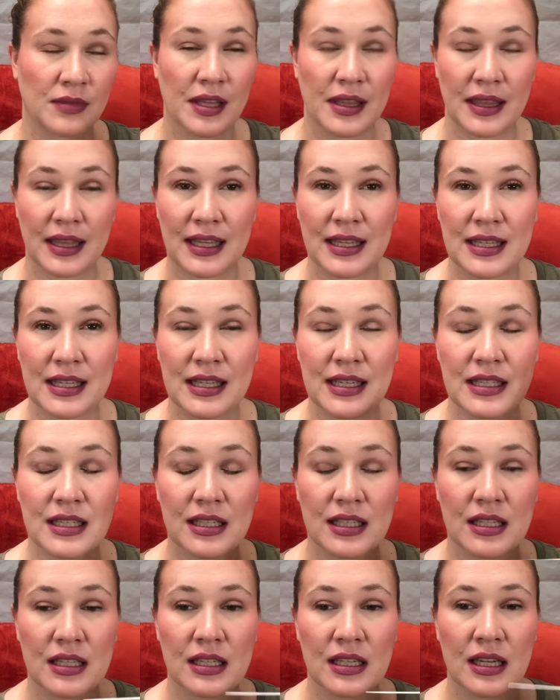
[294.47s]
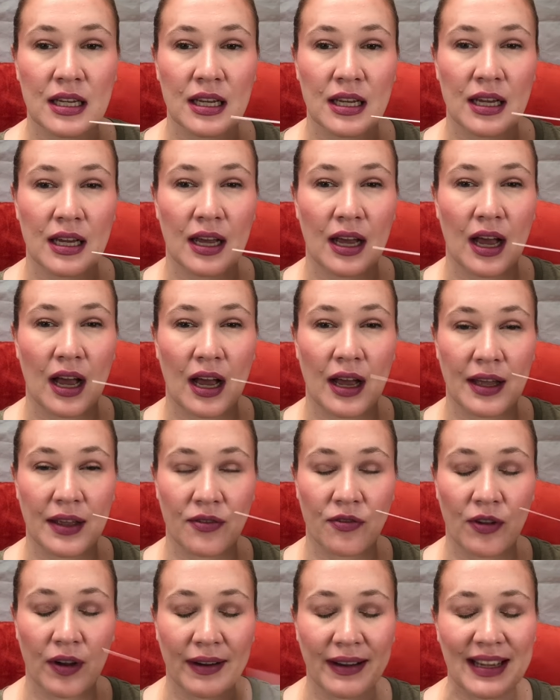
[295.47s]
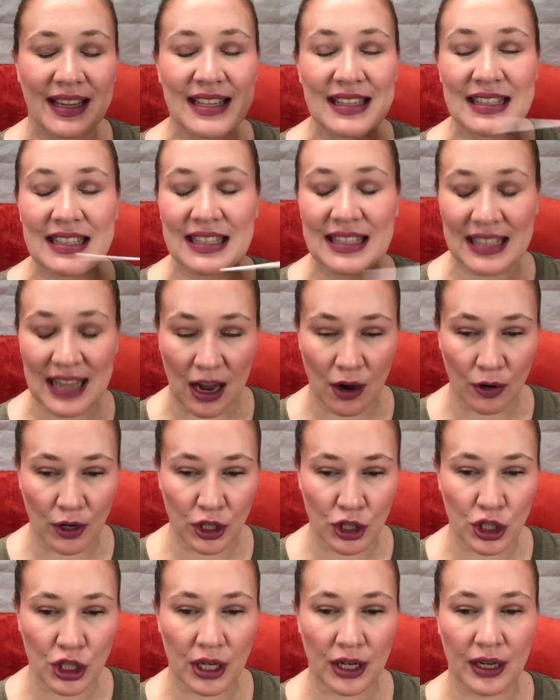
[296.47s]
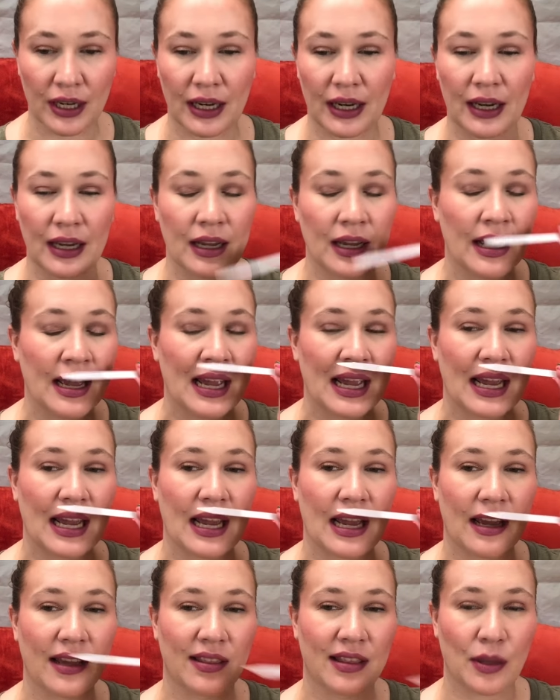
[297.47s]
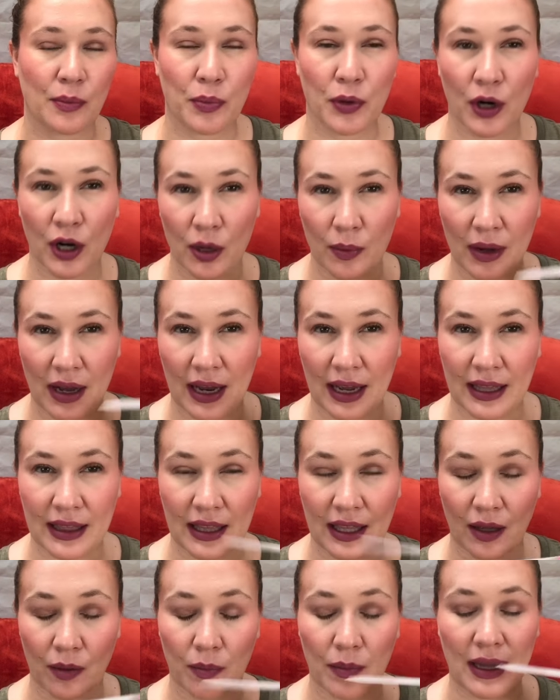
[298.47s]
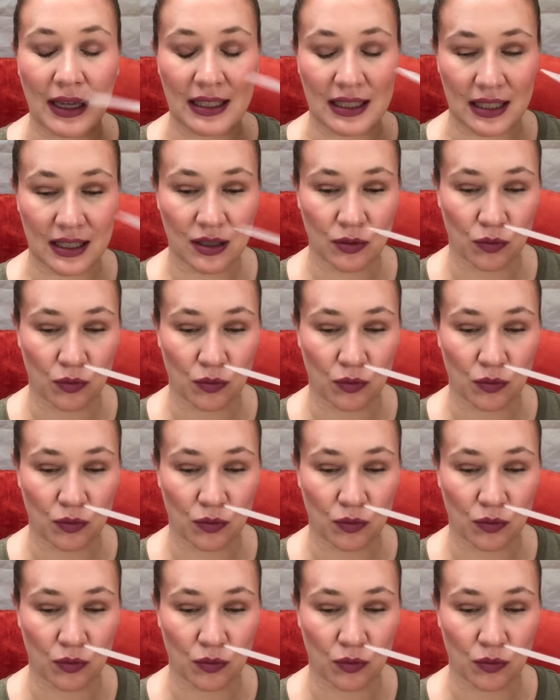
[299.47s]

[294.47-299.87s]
This is a very sour cherry. The bergamot, I think, makes it